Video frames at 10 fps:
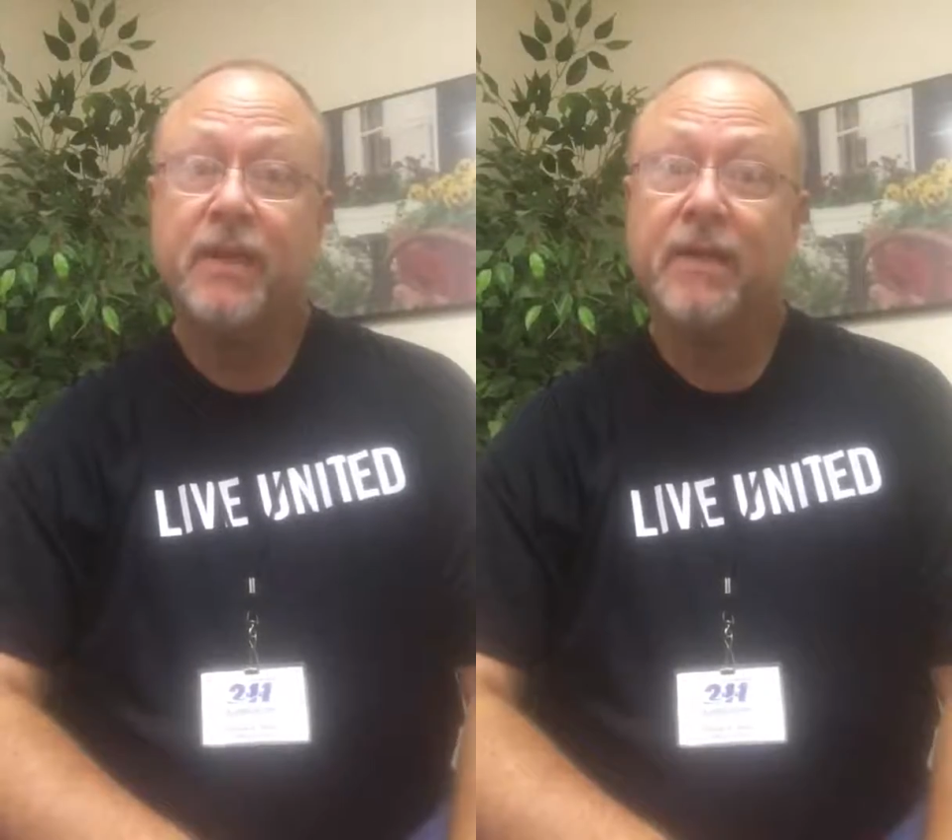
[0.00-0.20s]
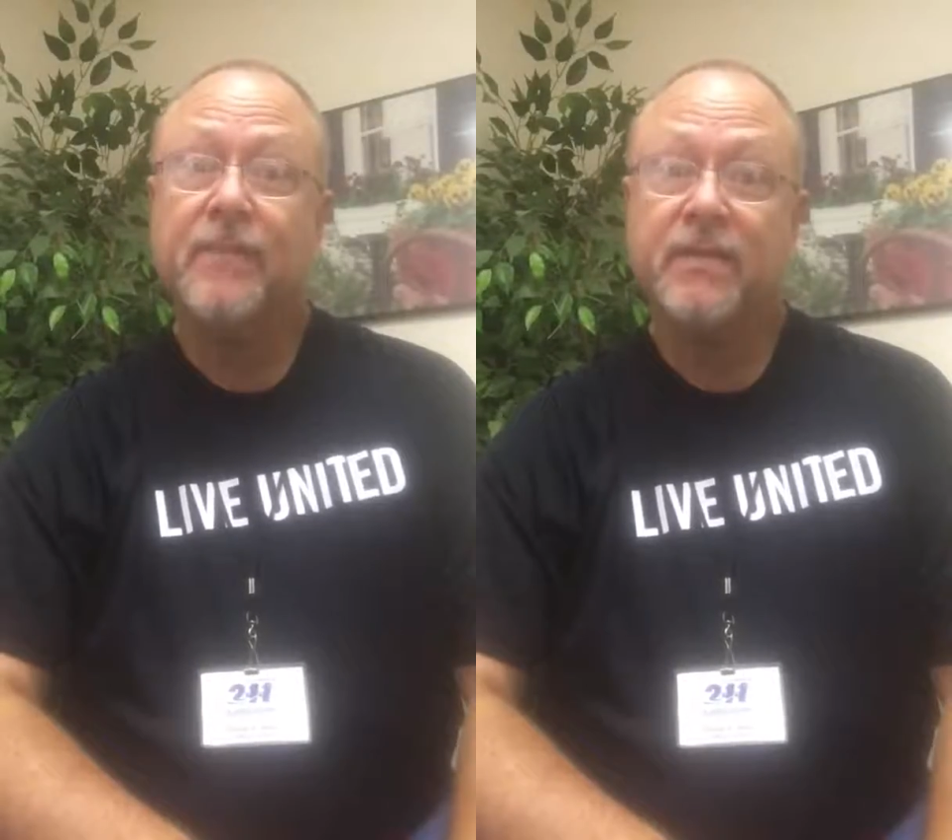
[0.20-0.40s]

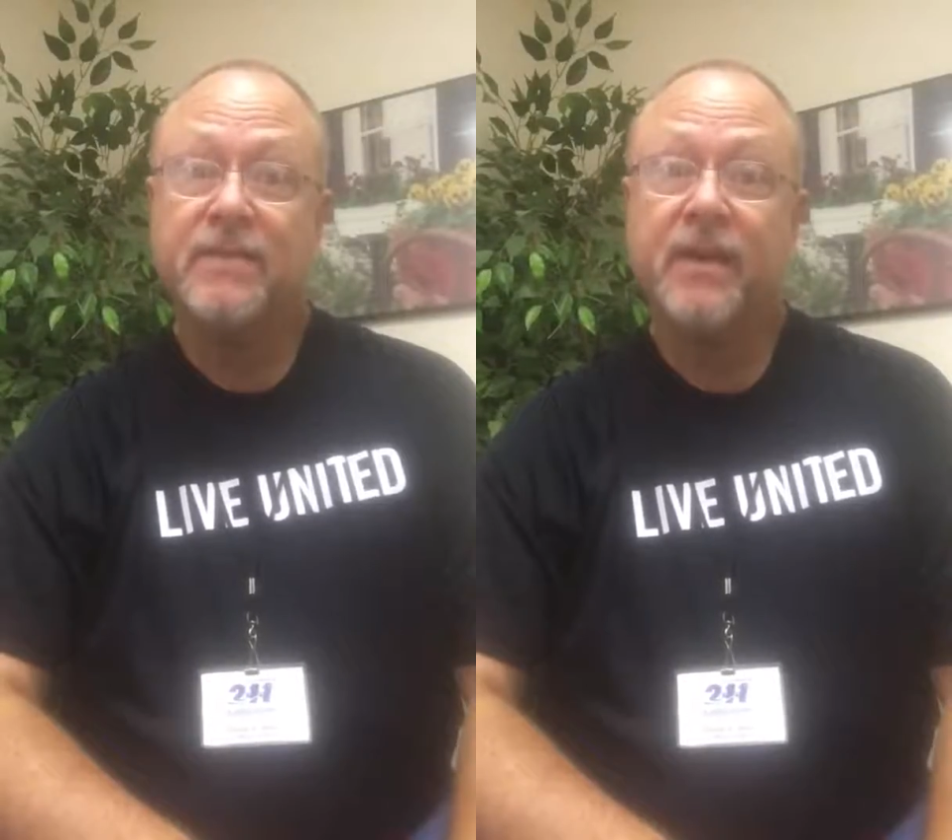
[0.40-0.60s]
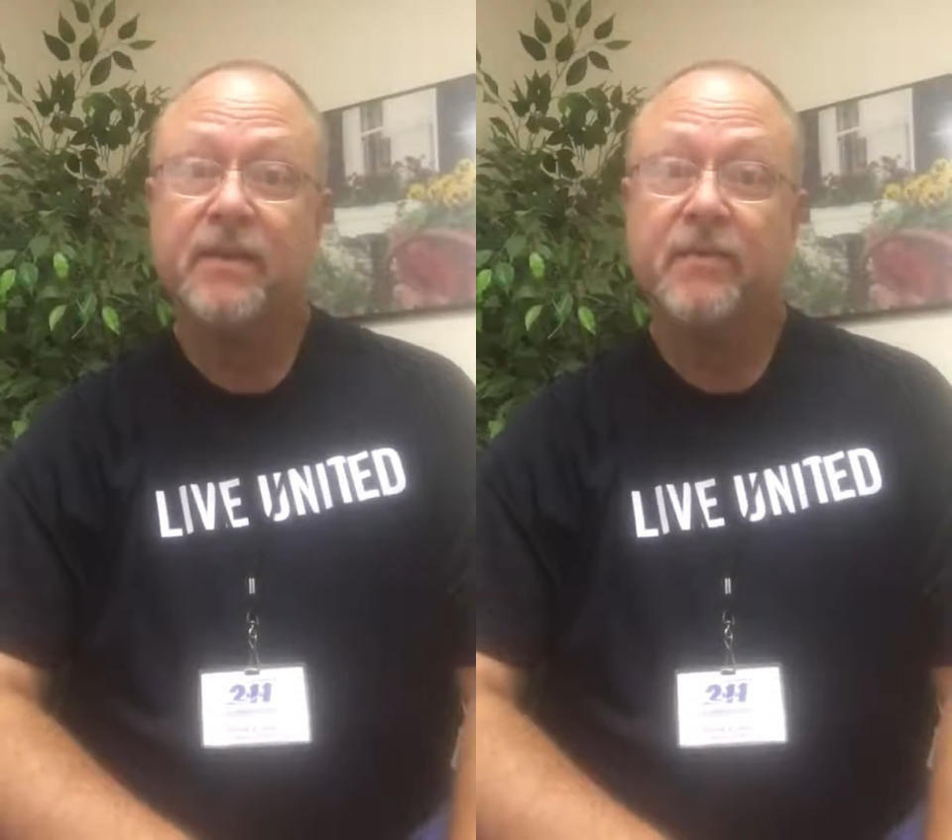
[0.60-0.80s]
and I'm the
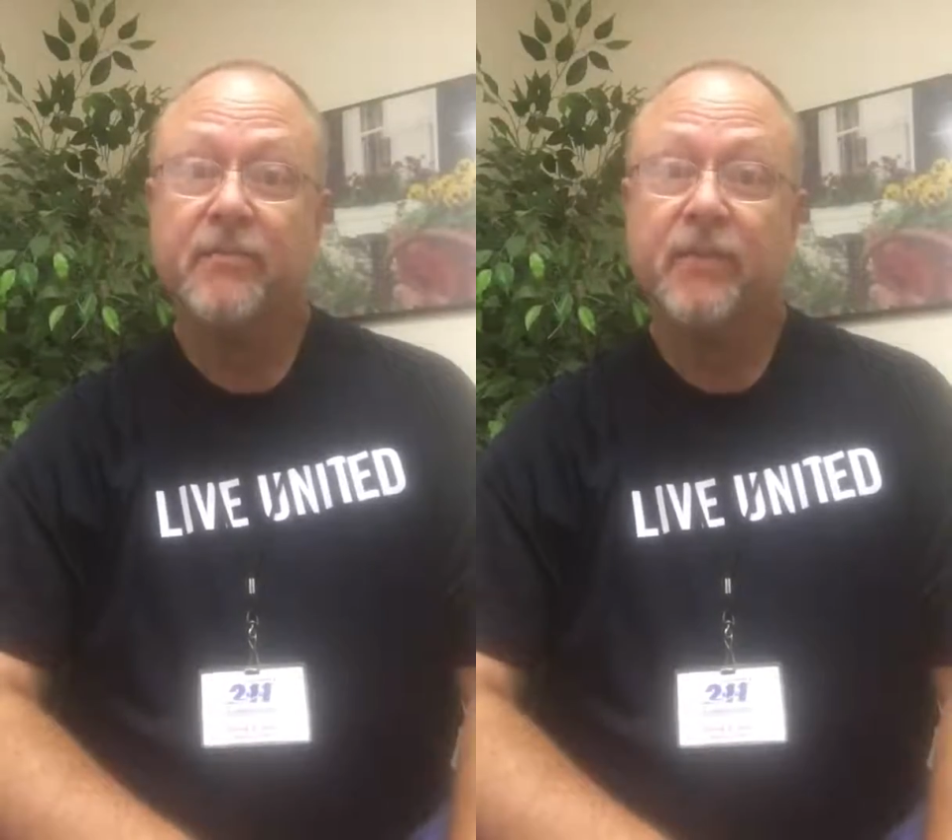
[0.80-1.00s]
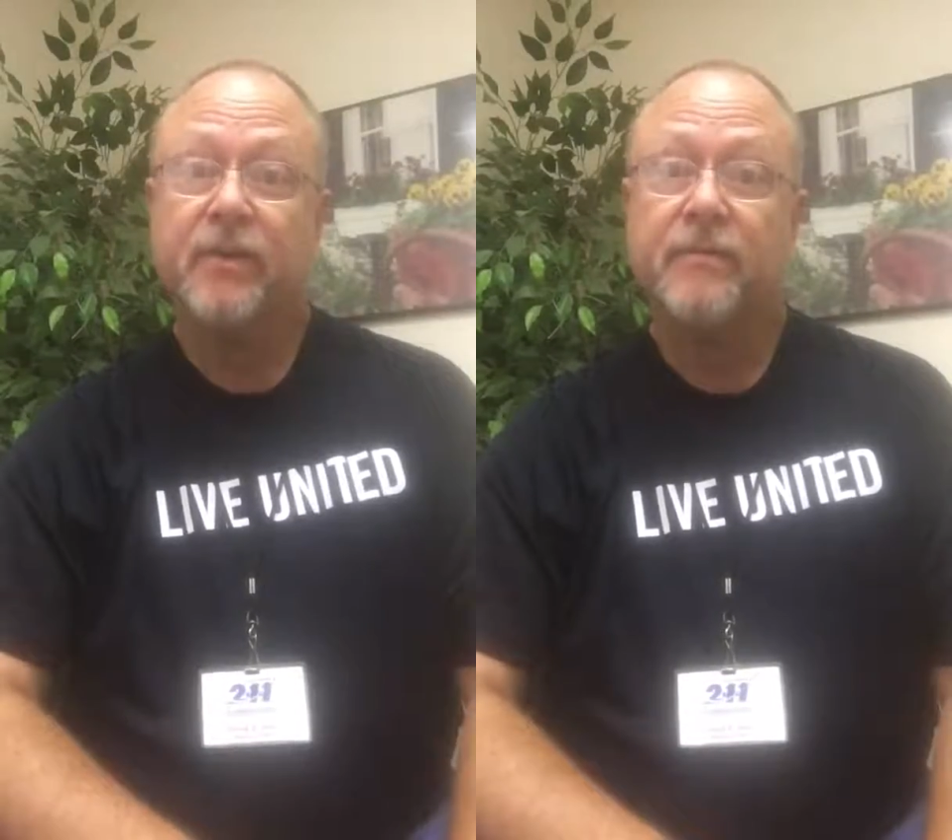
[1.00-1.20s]

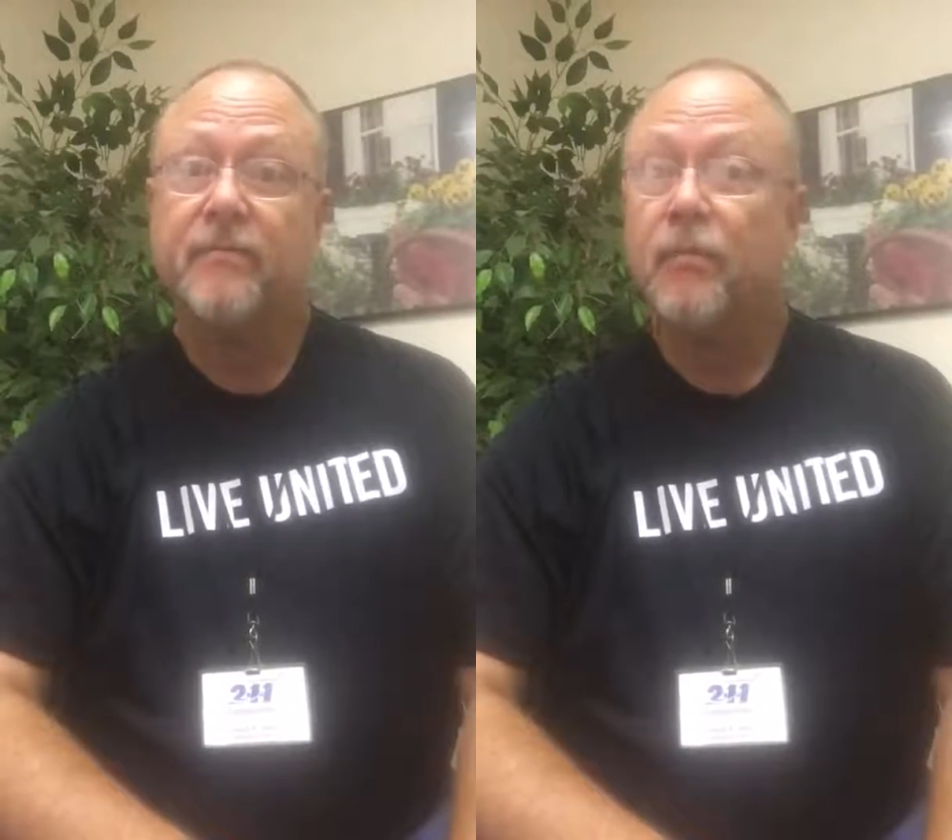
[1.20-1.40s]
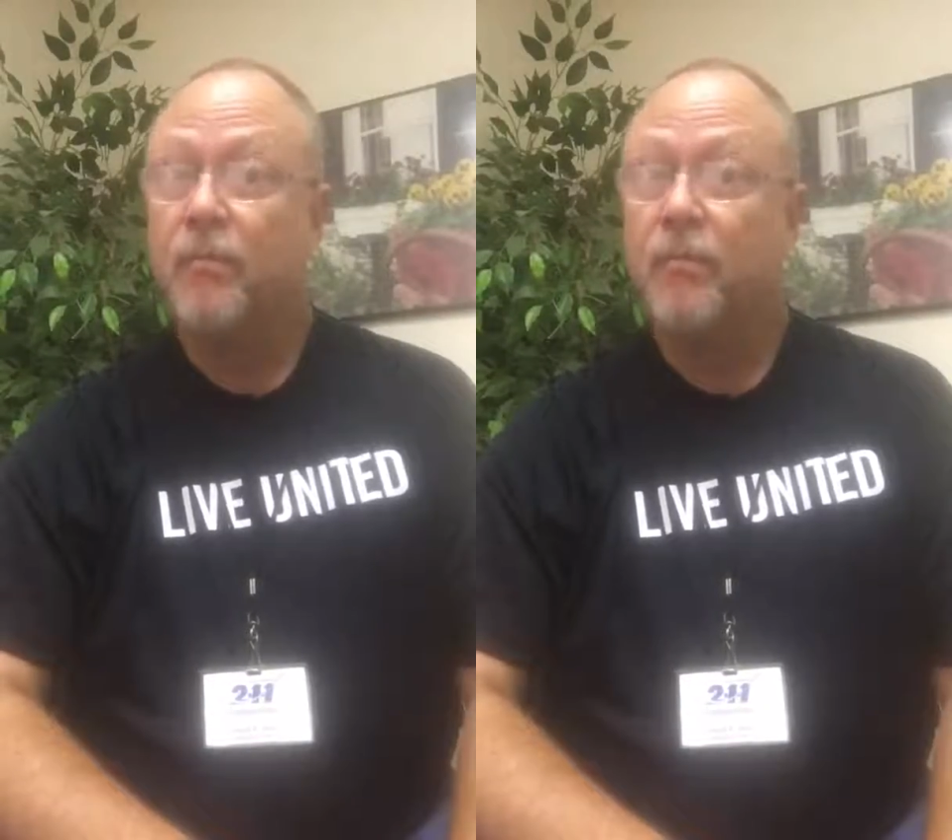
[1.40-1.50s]
Executive Director for